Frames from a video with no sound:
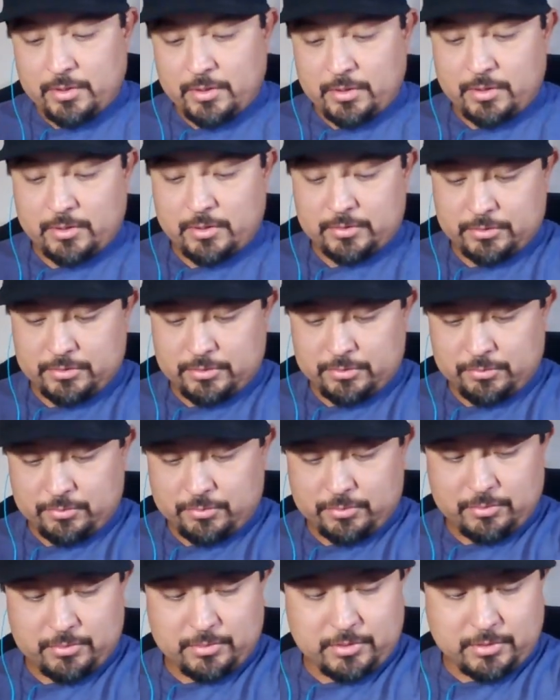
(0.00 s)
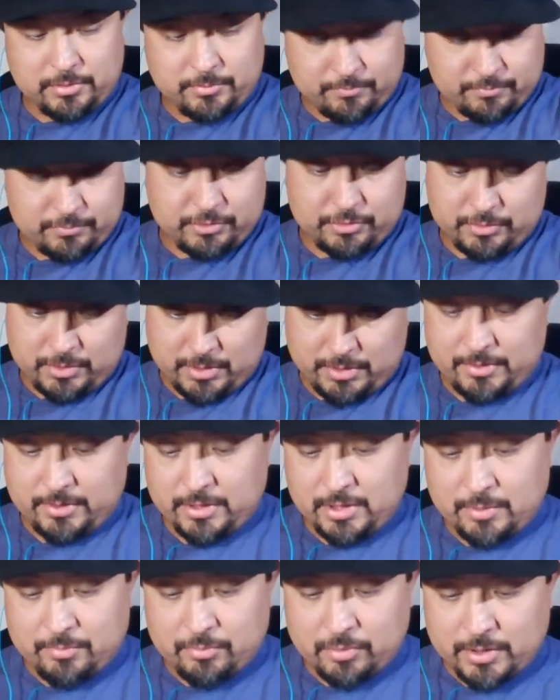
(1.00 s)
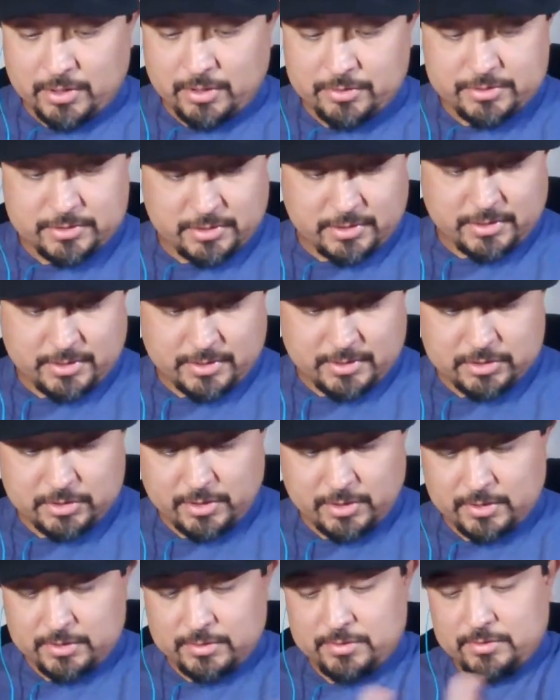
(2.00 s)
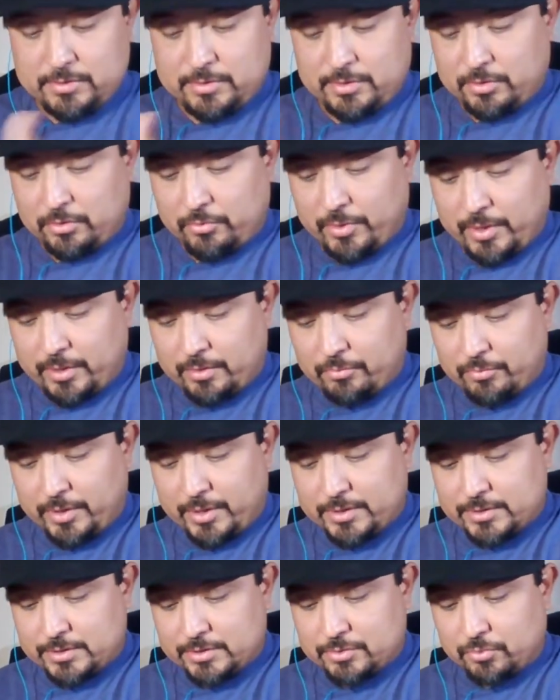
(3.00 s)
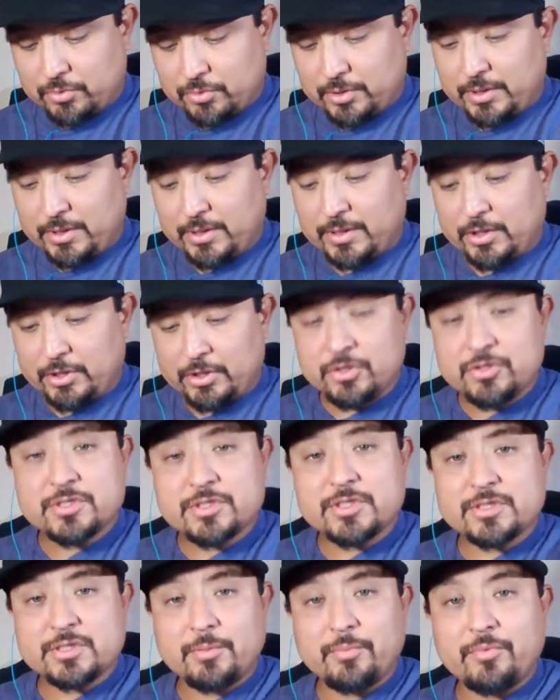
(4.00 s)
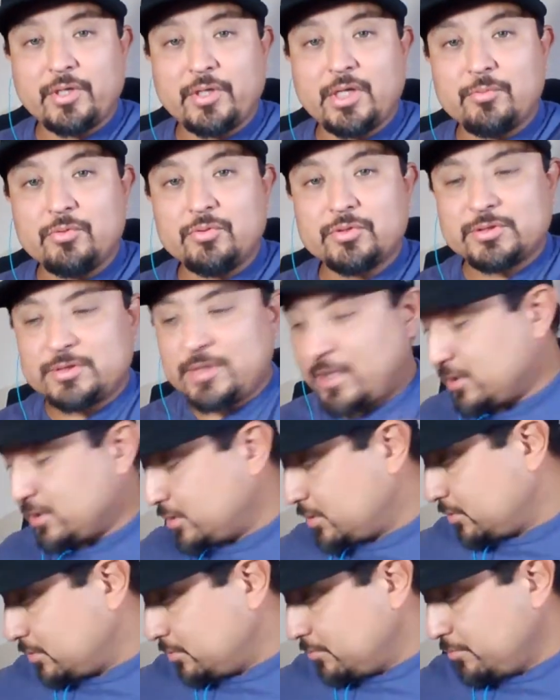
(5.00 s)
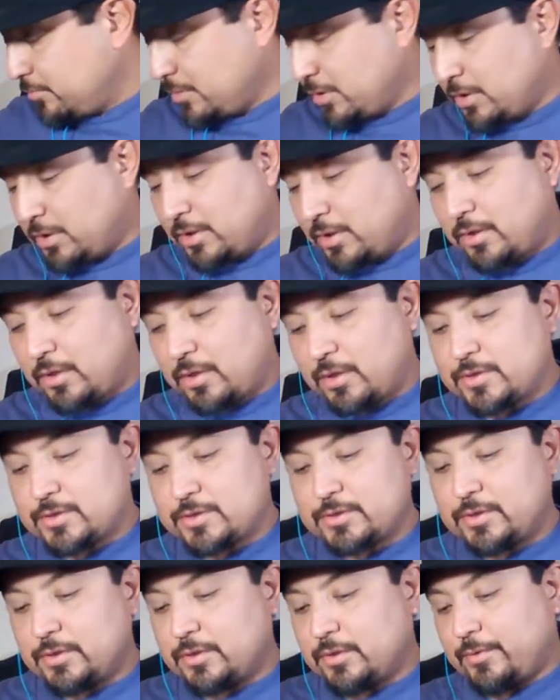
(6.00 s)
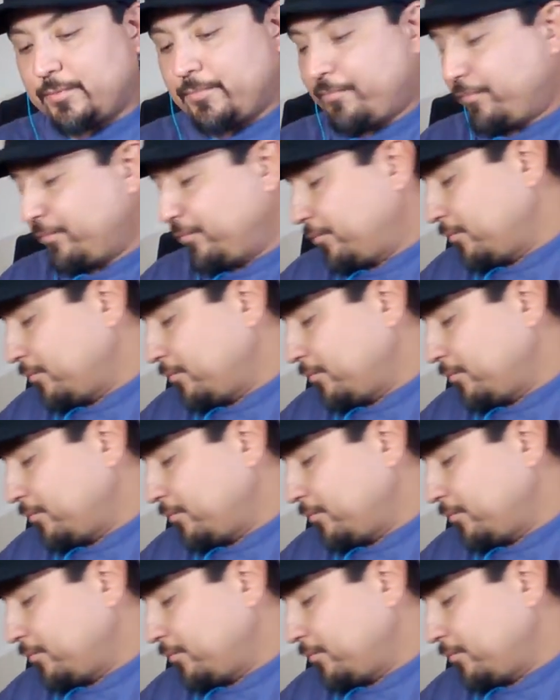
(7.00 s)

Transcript: to the Hebrew letters, and then then the way it reads is really neat. It uses some of the Hebrew. It's not as hard as the